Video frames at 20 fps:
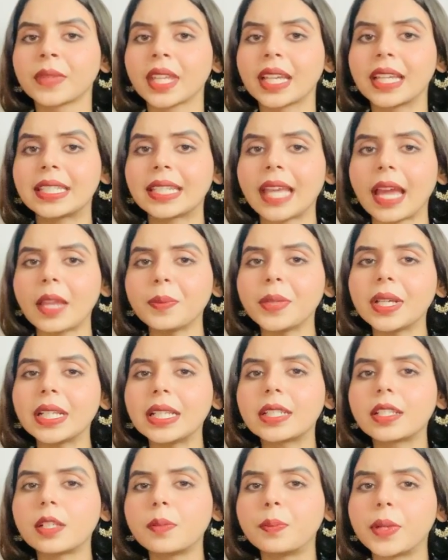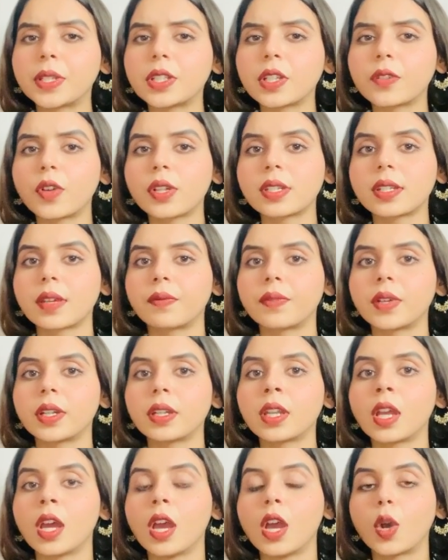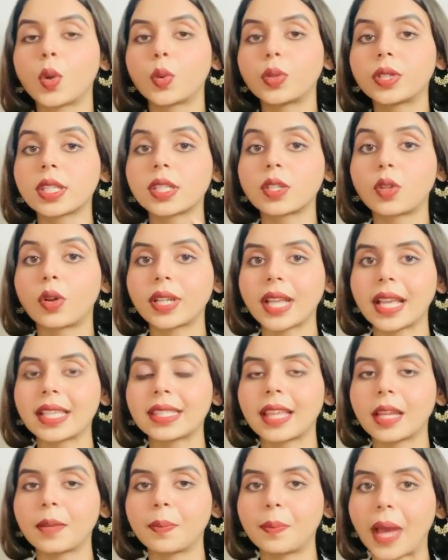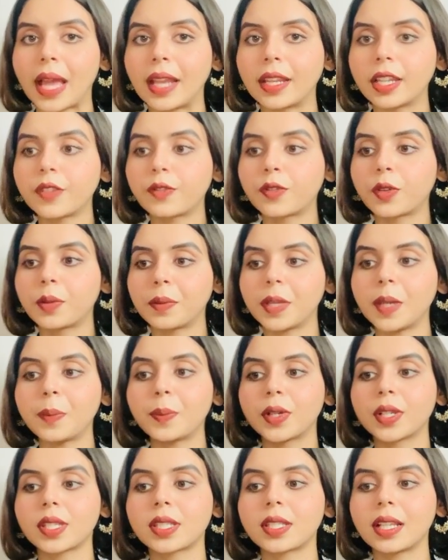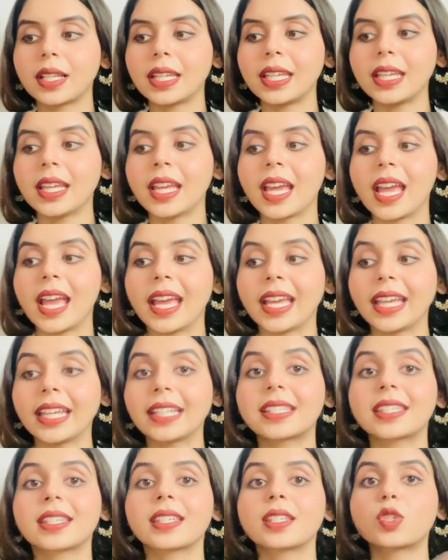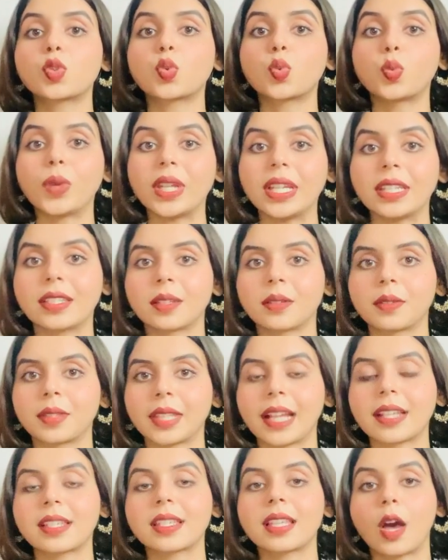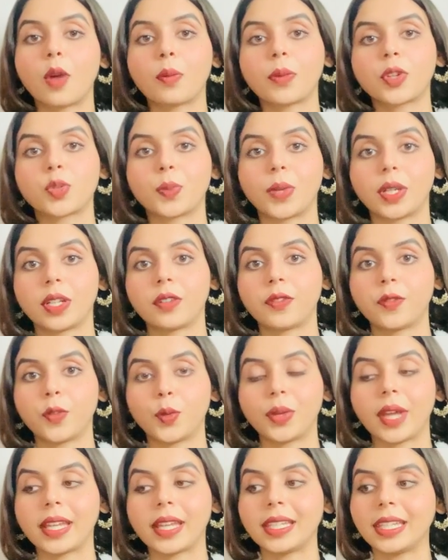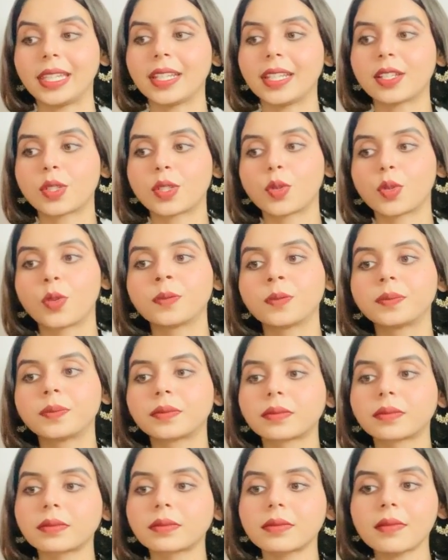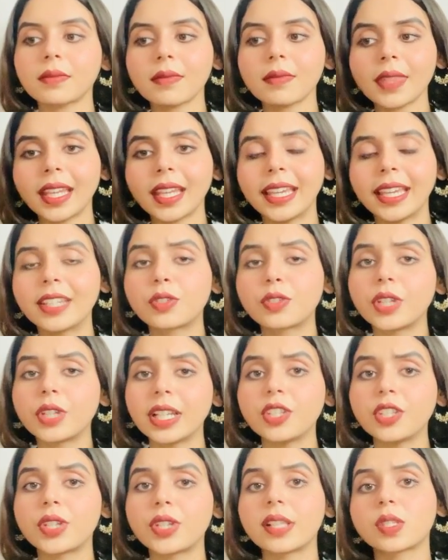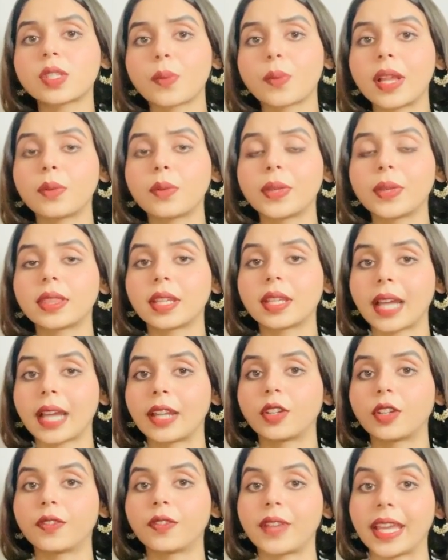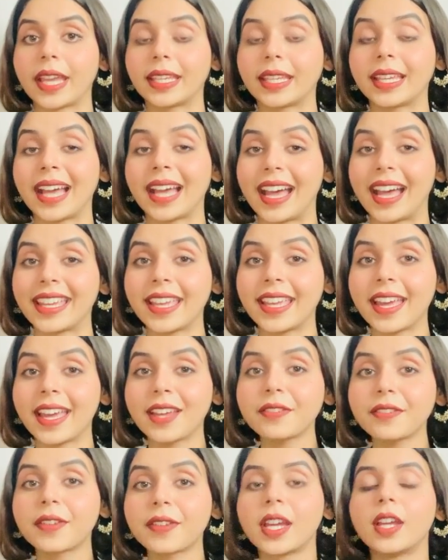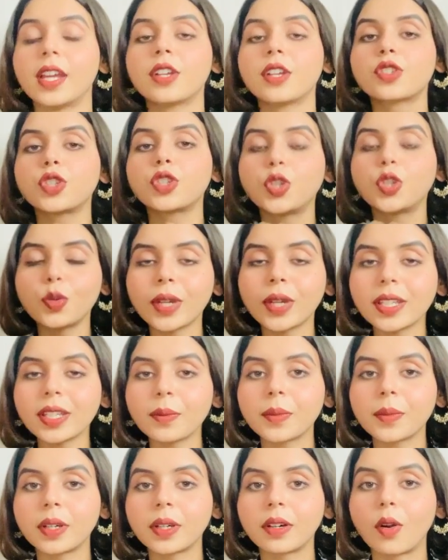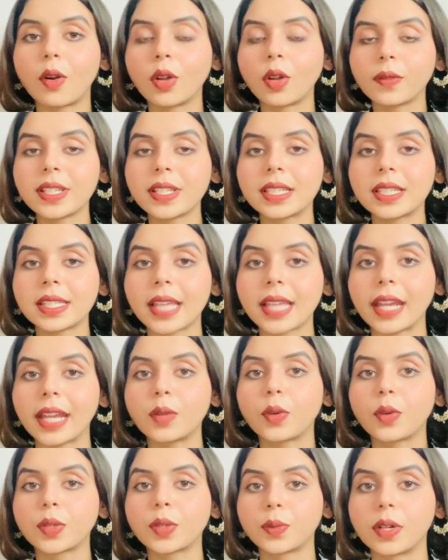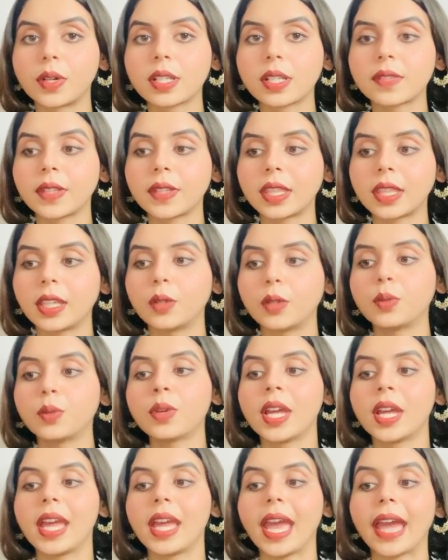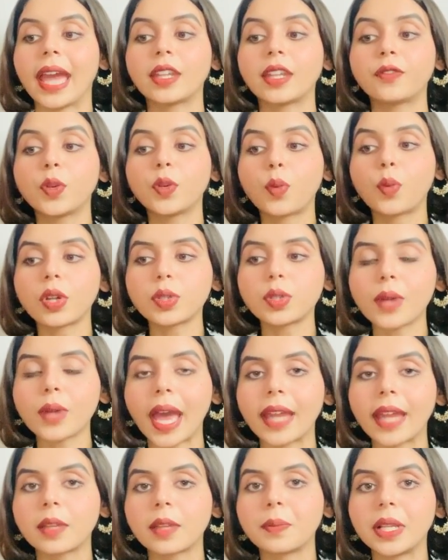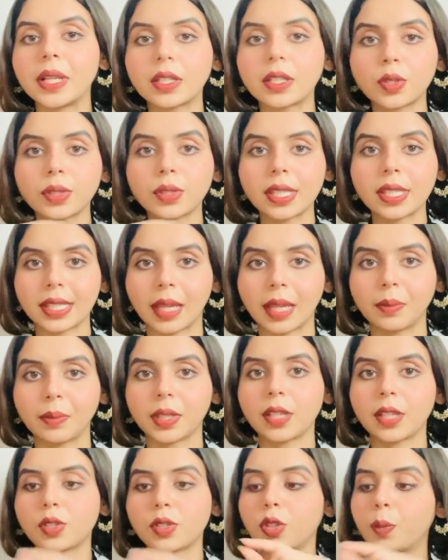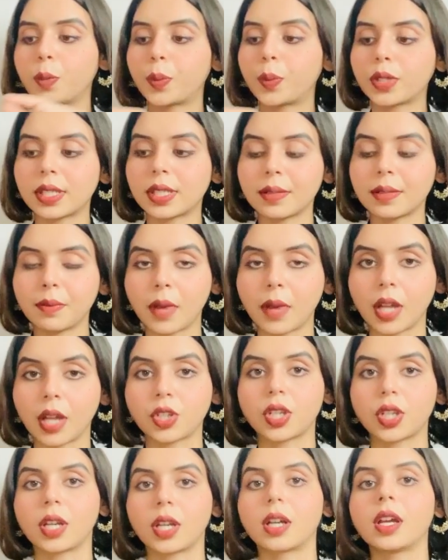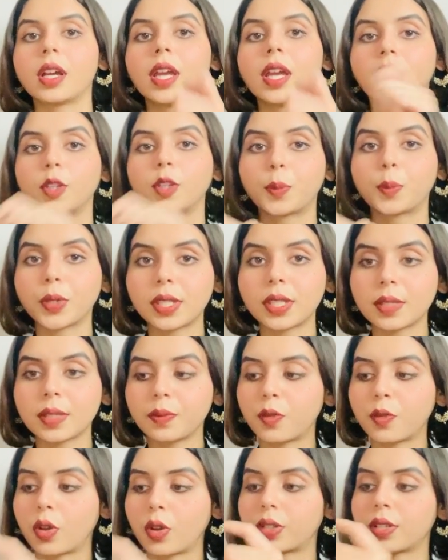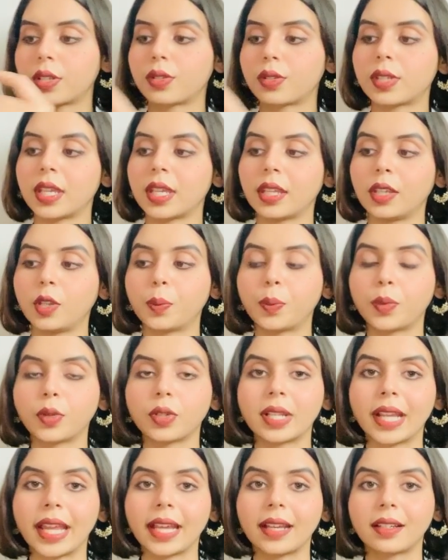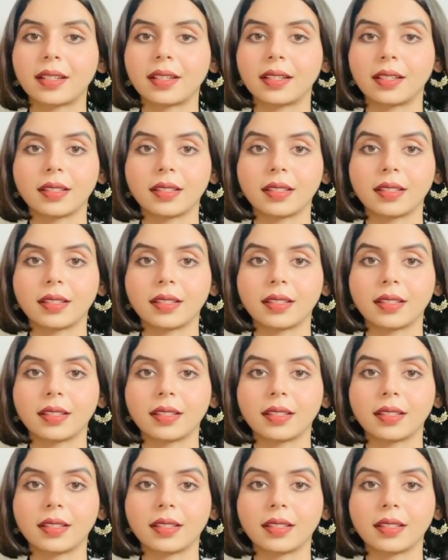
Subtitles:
It can be a little bitter for someone who does not has that palate. For me personally, it's sweet. That's how much bitter food I eat, so it really gels well with the kind of liking I have. So you can always decide what works with you. And if you want to add milk to the same thing, so you put some matcha, you put some water, so say you put like